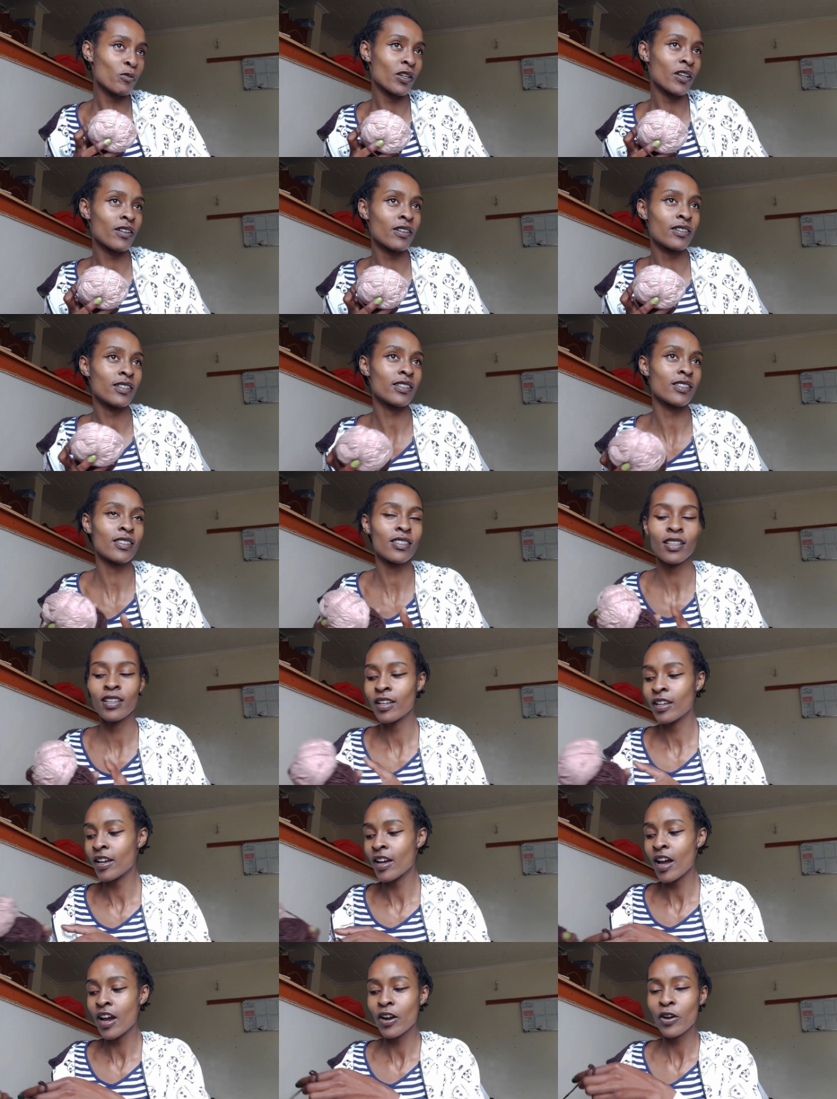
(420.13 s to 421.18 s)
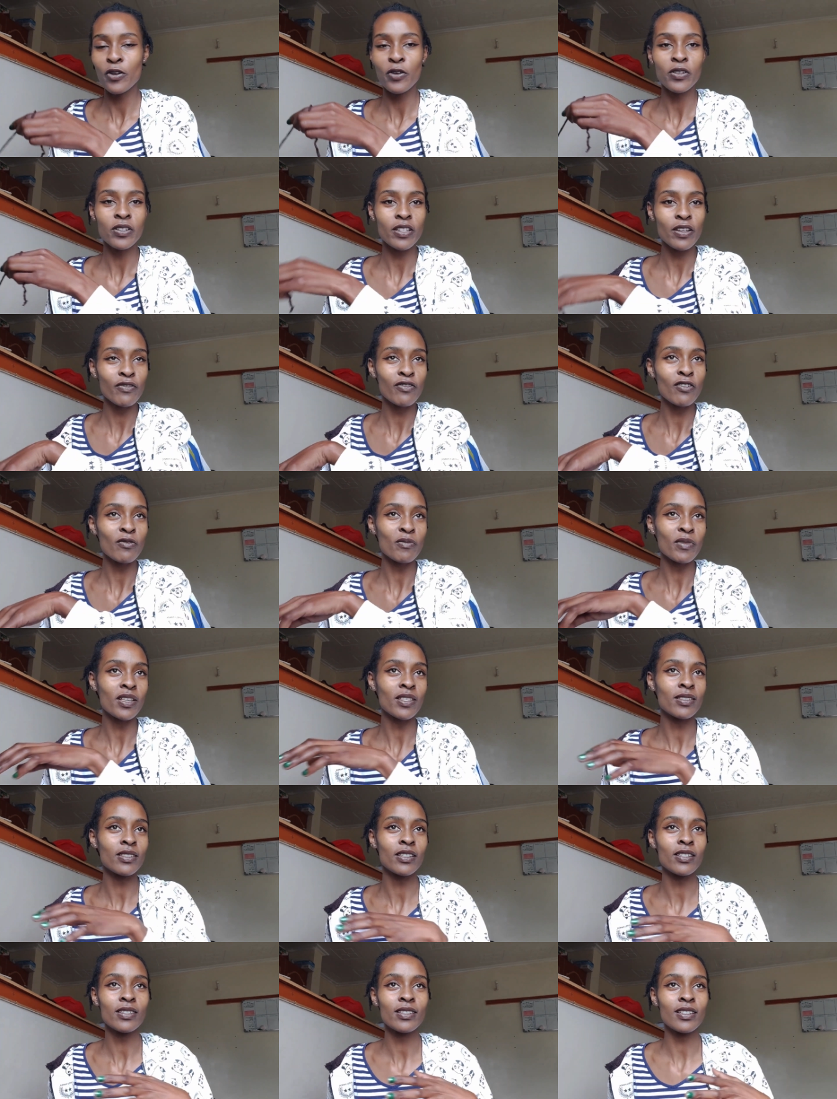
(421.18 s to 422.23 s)
because crochet for me
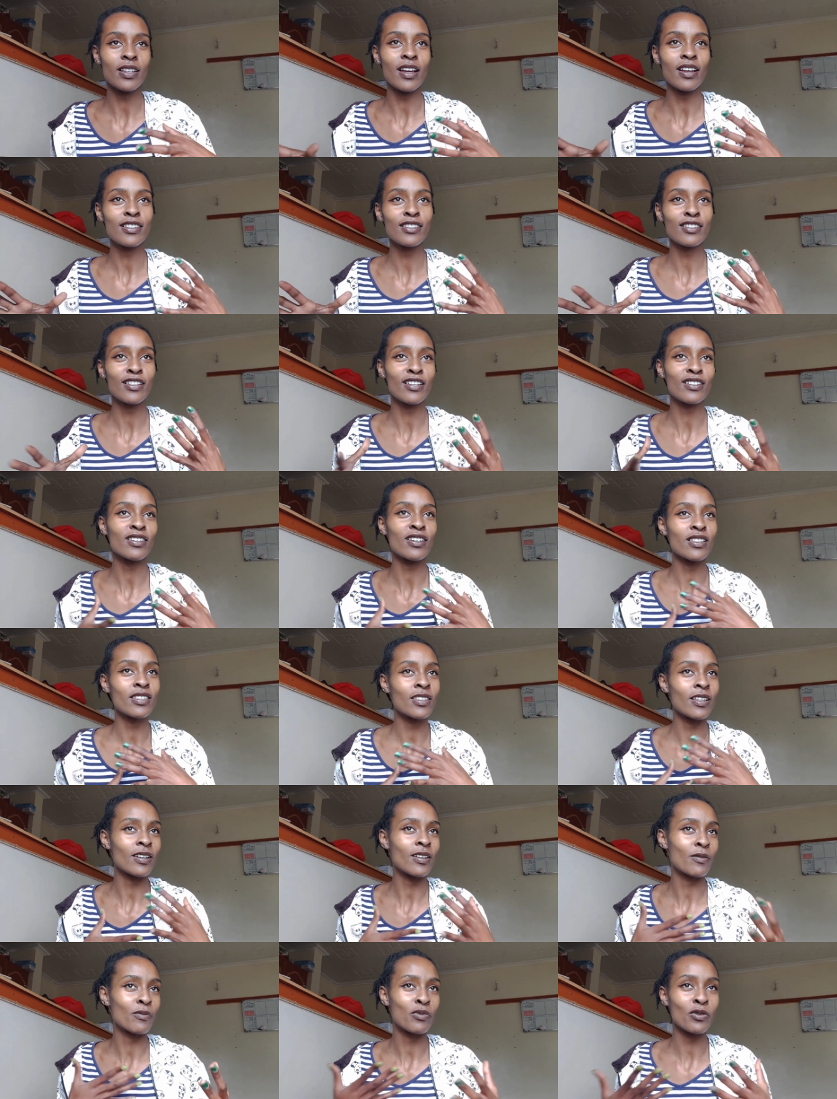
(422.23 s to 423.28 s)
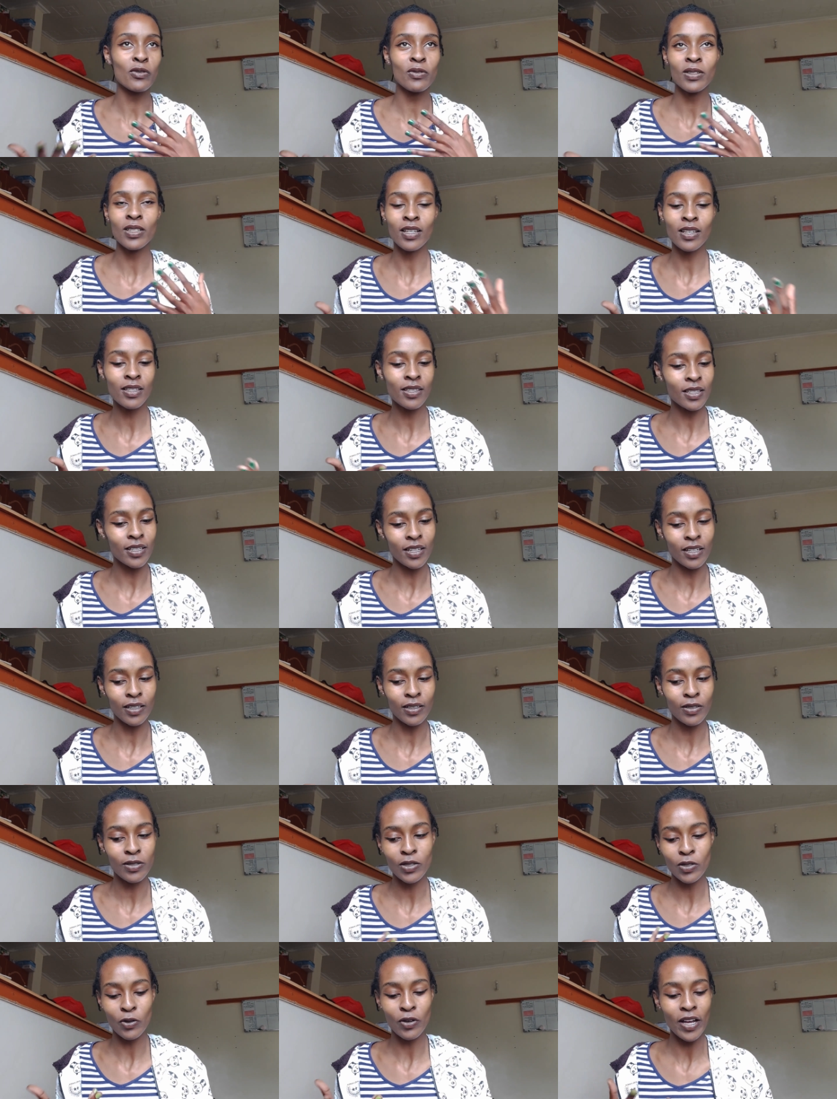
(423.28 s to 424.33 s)
is just such a therapeutic thing,
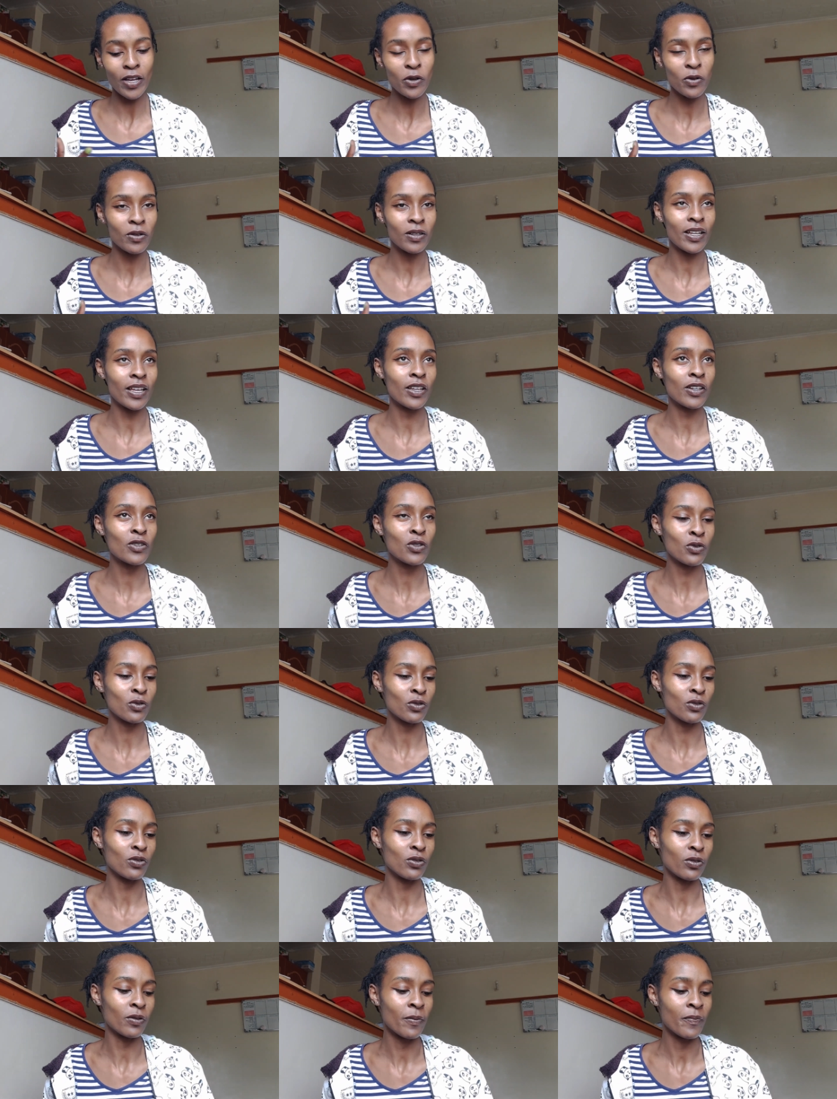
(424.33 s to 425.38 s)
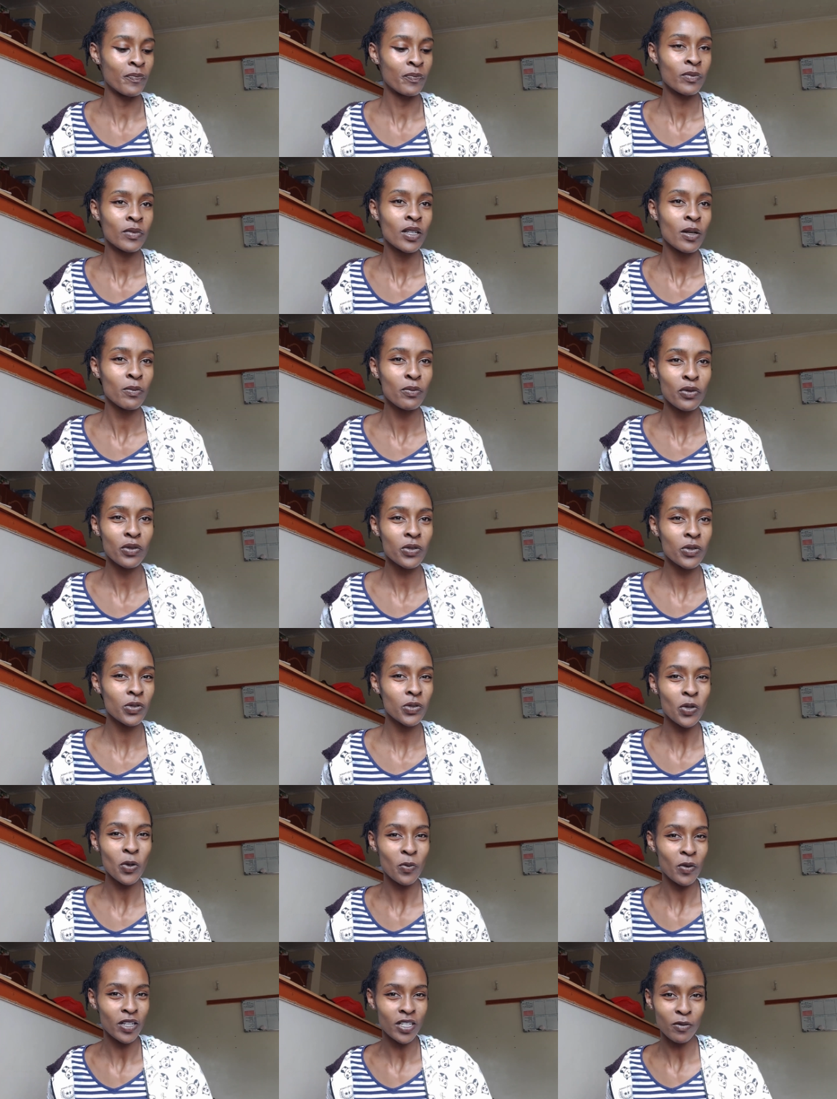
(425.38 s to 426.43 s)
so I don't like to put
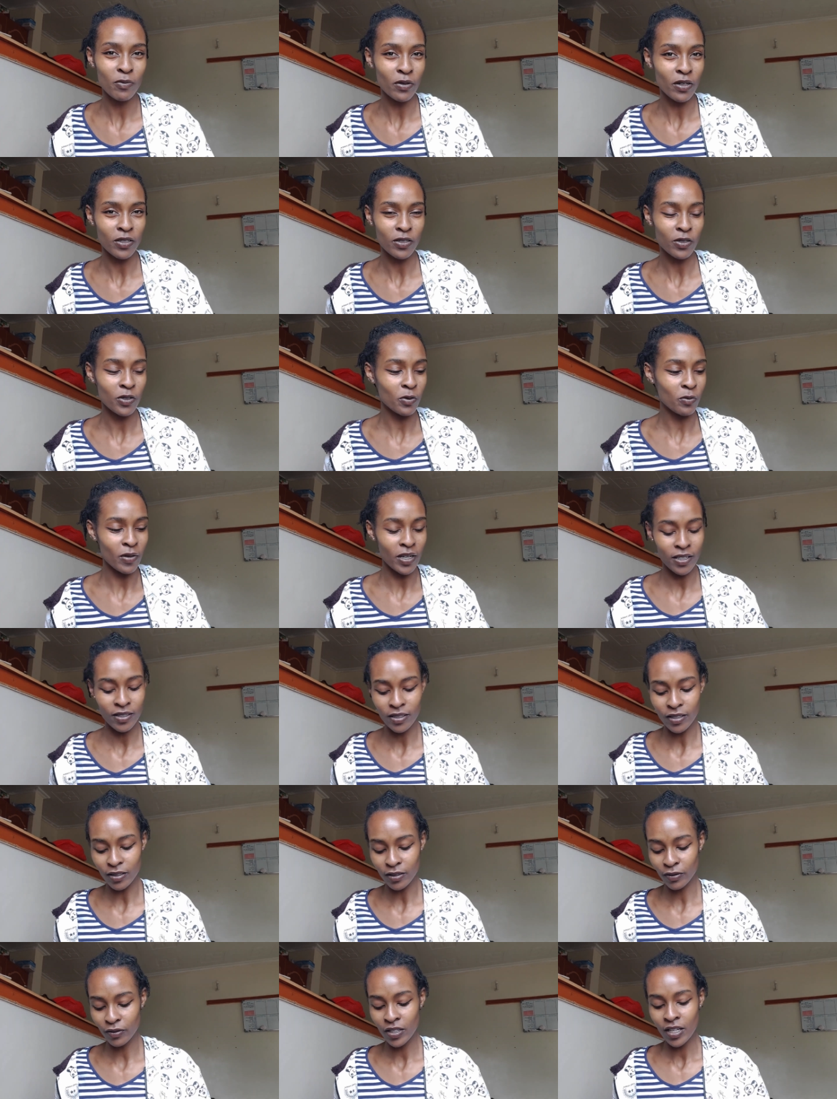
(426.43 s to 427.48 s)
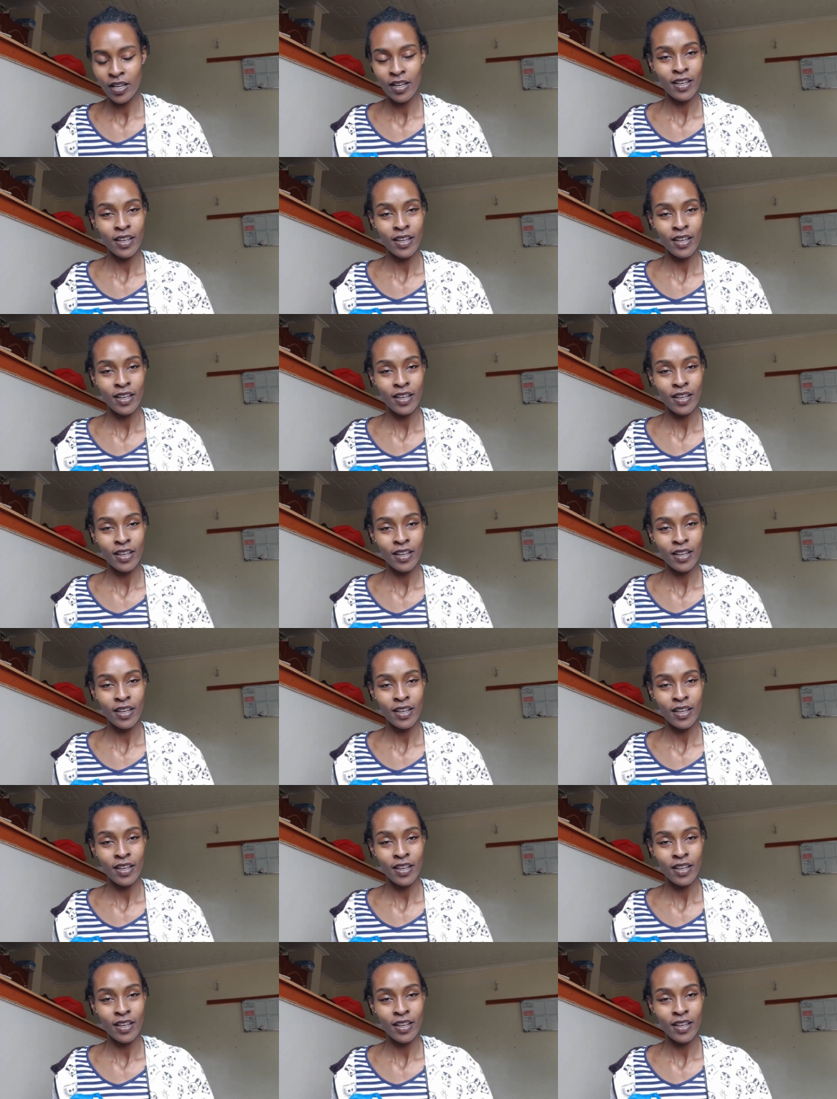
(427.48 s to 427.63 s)
so much pressure to myself.